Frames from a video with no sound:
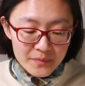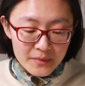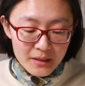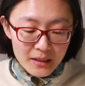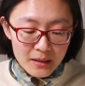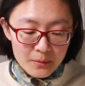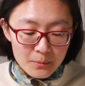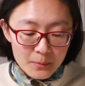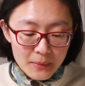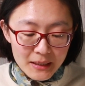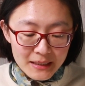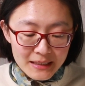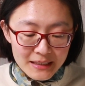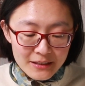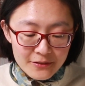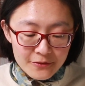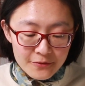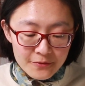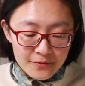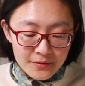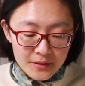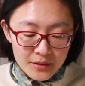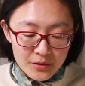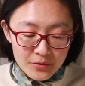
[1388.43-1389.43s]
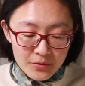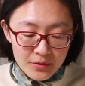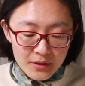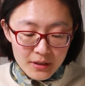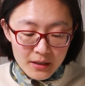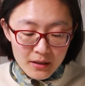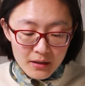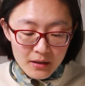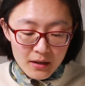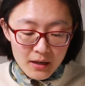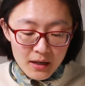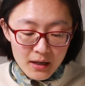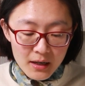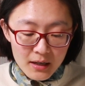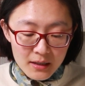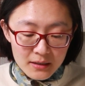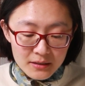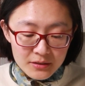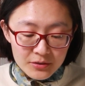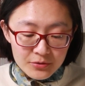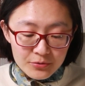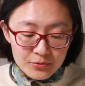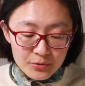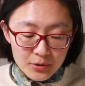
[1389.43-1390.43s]
and many feel their
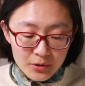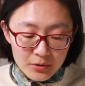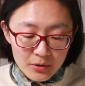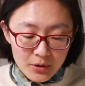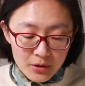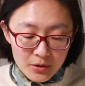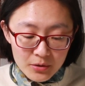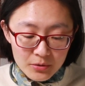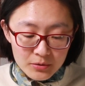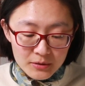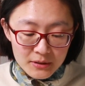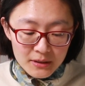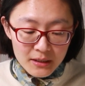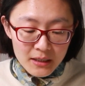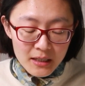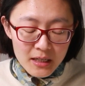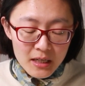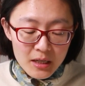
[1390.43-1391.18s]
hearts grow old